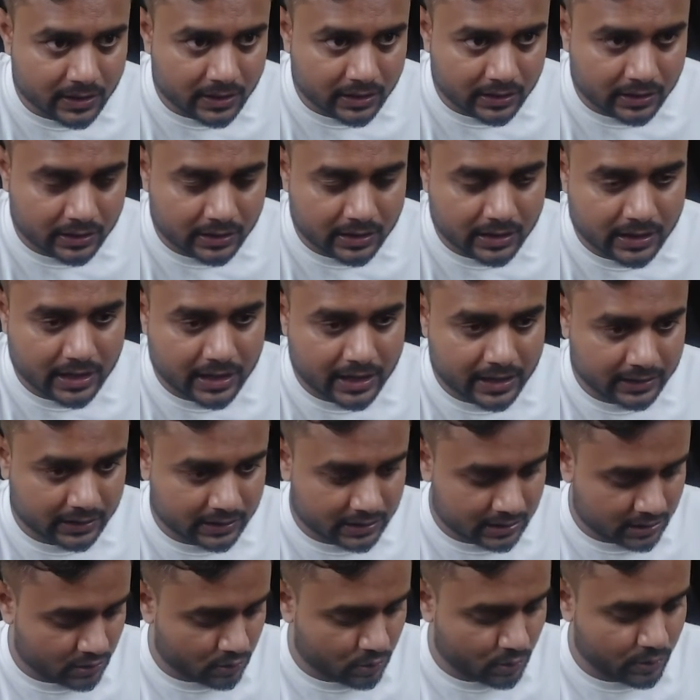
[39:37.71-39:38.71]
Here I can
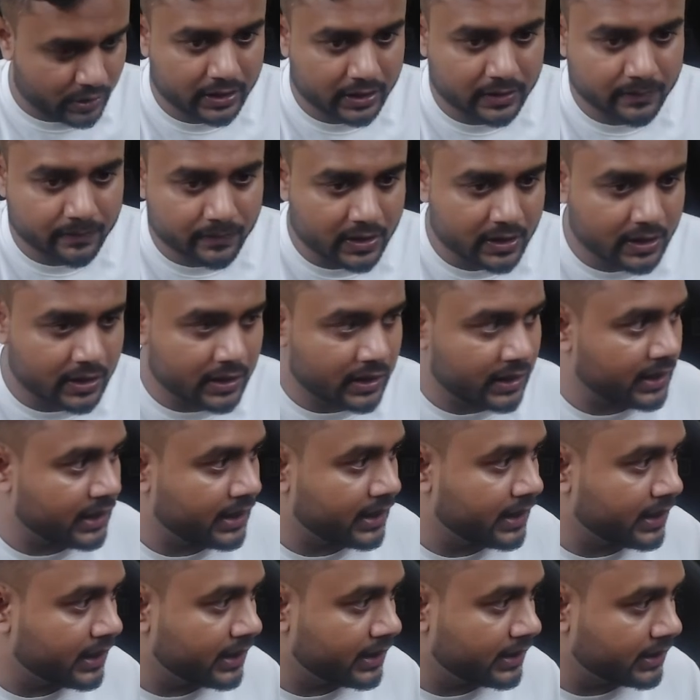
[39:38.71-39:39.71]
do it,
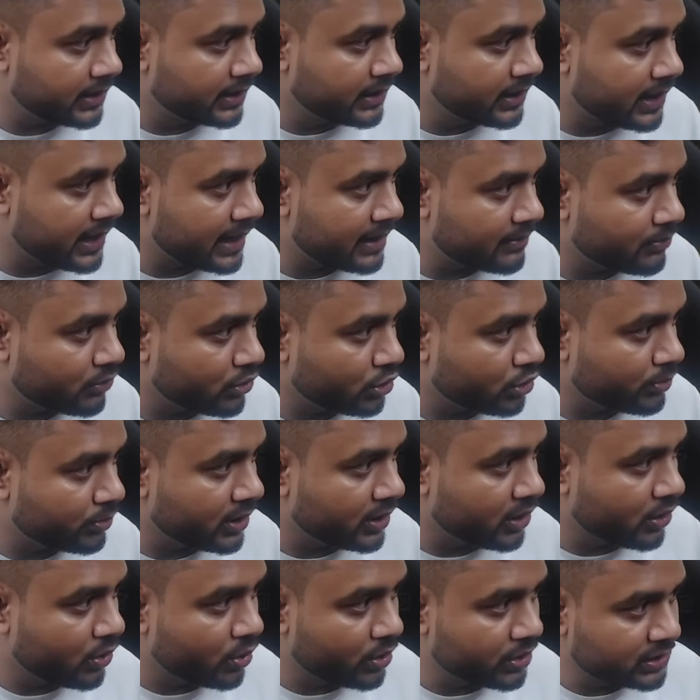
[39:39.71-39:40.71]
and here I'm going to be
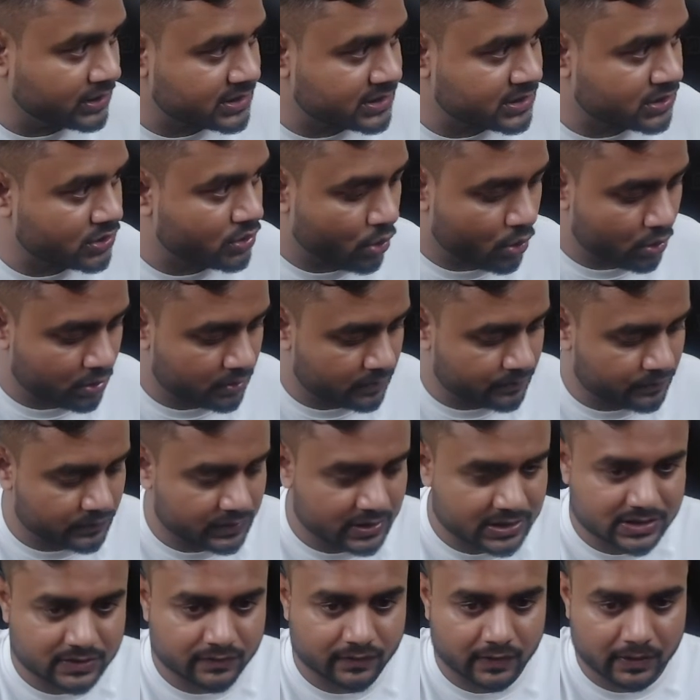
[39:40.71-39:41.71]
load this code,
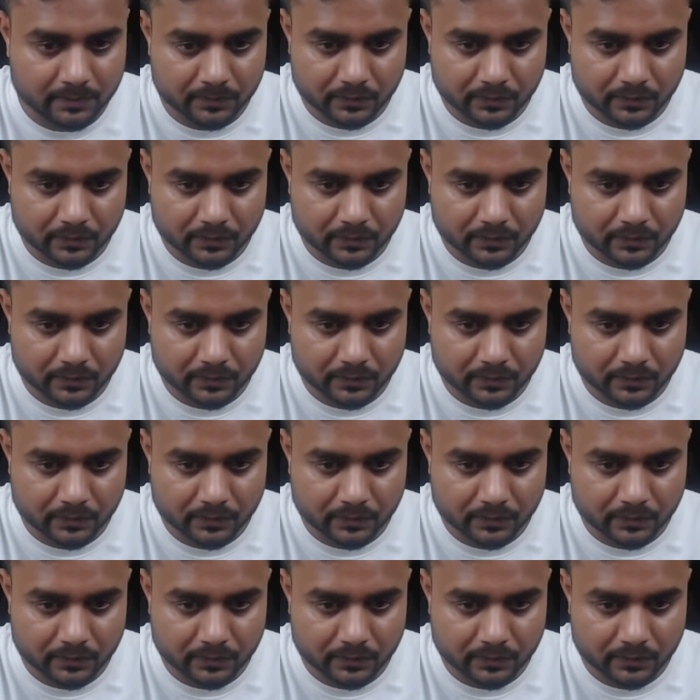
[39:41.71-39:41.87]
this one.